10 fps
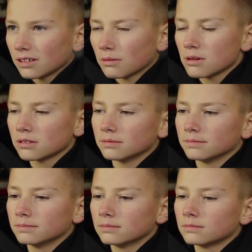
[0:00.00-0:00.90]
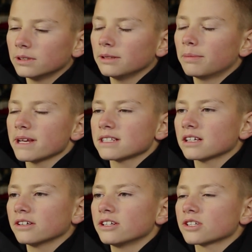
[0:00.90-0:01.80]
Well, we
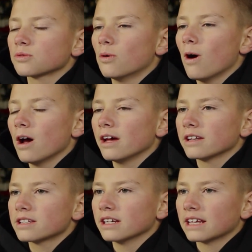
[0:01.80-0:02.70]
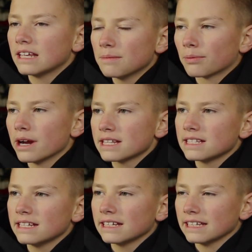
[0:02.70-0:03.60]
basically just want to keep
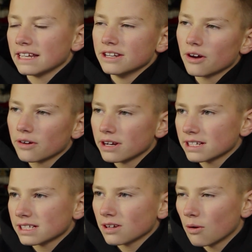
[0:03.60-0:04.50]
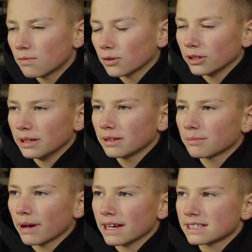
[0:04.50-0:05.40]
racing and get noticed, hopefully,
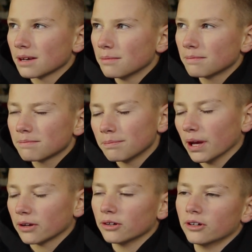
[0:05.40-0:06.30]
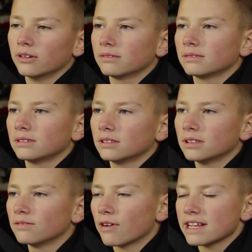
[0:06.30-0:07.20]
by some bigger
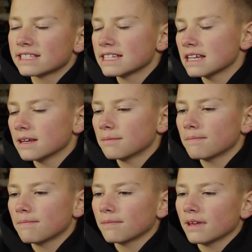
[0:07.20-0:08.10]
race team,